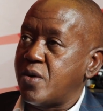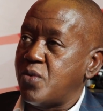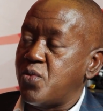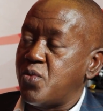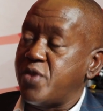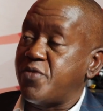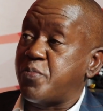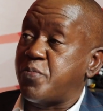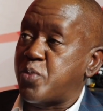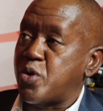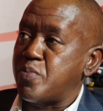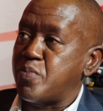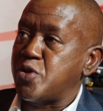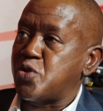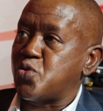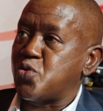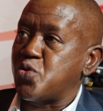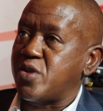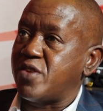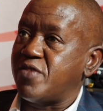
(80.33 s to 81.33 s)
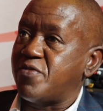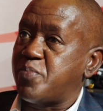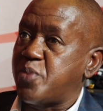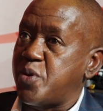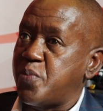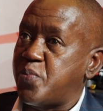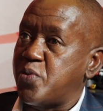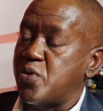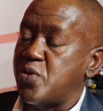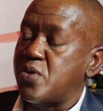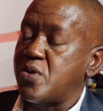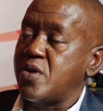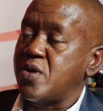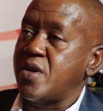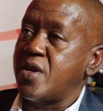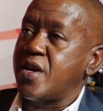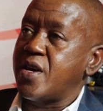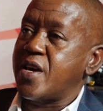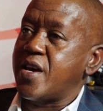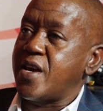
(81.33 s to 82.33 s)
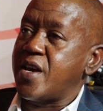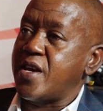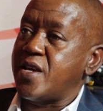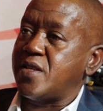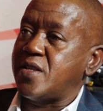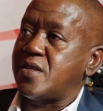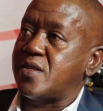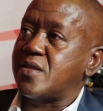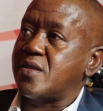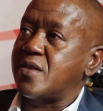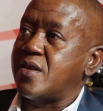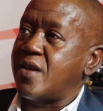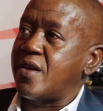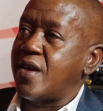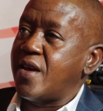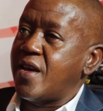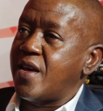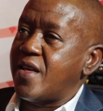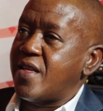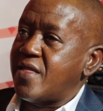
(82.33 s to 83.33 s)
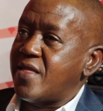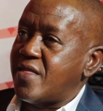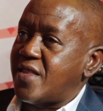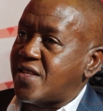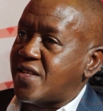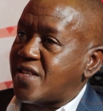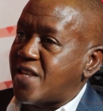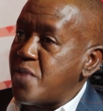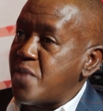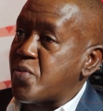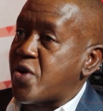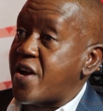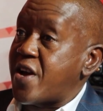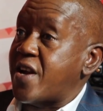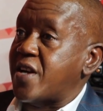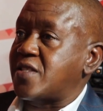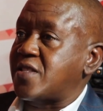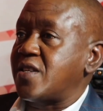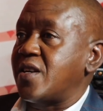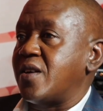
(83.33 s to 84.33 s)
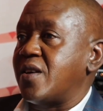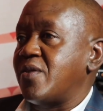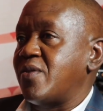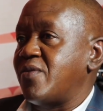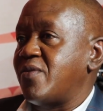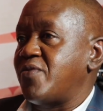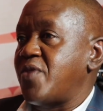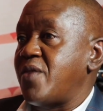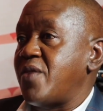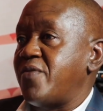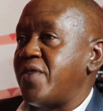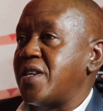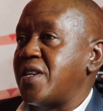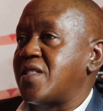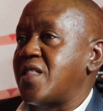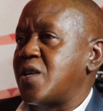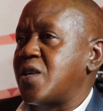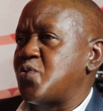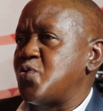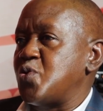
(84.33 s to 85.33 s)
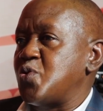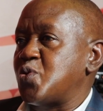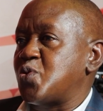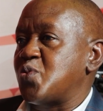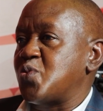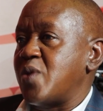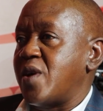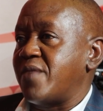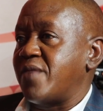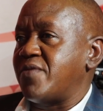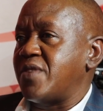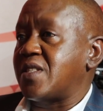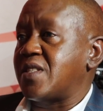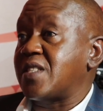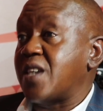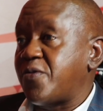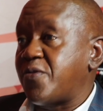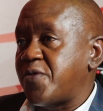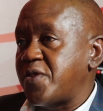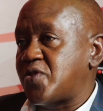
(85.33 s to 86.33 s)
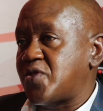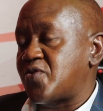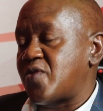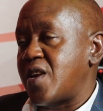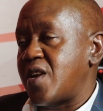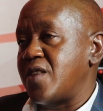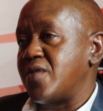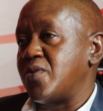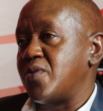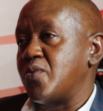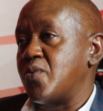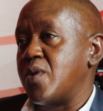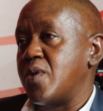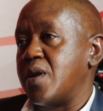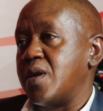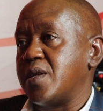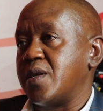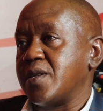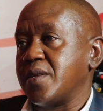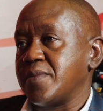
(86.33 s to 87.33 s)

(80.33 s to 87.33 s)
we've promised to give people is the same character of the event that we used to have, the toughest rally in the world.